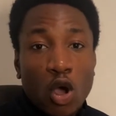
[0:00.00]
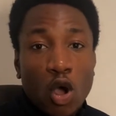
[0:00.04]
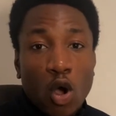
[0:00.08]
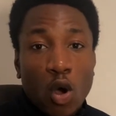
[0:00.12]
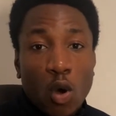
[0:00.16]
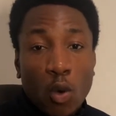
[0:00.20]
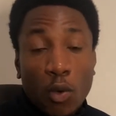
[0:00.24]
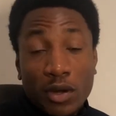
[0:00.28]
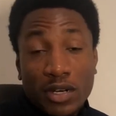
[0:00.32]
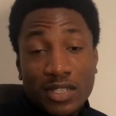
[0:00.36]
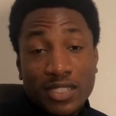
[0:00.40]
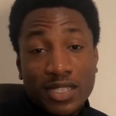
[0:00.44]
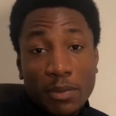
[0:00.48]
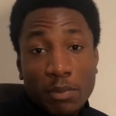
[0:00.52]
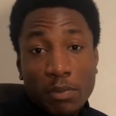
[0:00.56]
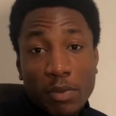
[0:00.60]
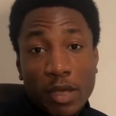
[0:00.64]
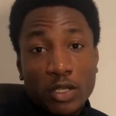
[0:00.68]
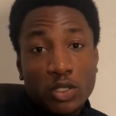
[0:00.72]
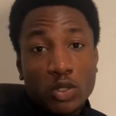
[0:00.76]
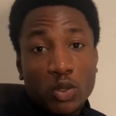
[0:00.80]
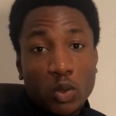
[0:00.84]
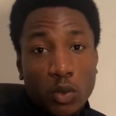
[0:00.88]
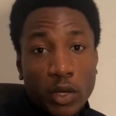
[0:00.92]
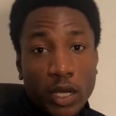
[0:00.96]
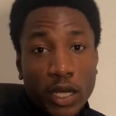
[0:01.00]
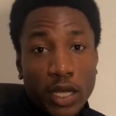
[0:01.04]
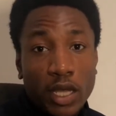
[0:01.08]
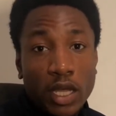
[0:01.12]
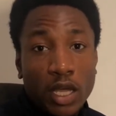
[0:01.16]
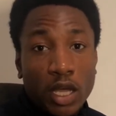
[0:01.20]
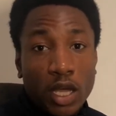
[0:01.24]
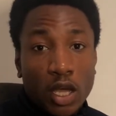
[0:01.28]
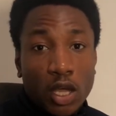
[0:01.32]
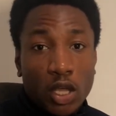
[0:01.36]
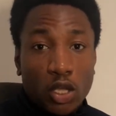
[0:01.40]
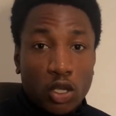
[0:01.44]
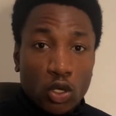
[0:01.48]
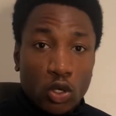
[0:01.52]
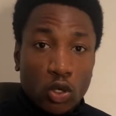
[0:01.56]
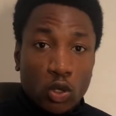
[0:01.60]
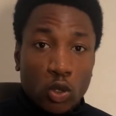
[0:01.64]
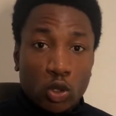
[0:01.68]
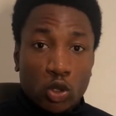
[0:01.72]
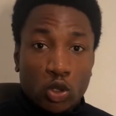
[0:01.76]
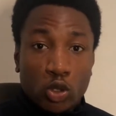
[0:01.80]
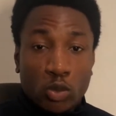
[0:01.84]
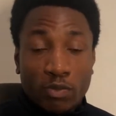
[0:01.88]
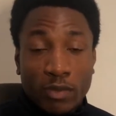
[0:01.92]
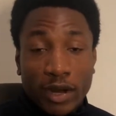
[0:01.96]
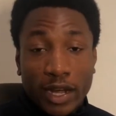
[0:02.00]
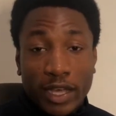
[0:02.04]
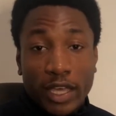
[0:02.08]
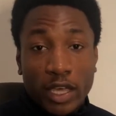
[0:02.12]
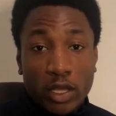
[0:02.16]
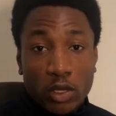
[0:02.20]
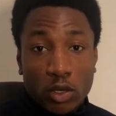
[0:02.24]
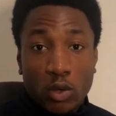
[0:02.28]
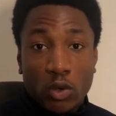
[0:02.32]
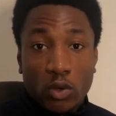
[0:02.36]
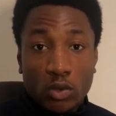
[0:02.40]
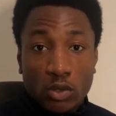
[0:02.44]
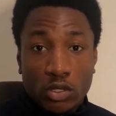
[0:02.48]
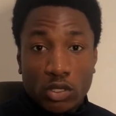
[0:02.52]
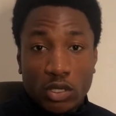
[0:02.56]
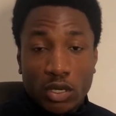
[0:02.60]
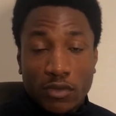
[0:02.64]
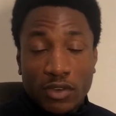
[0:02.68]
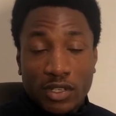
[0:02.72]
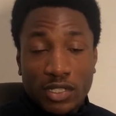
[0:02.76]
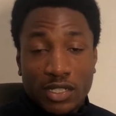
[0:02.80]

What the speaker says: what is the best way, to market your own service.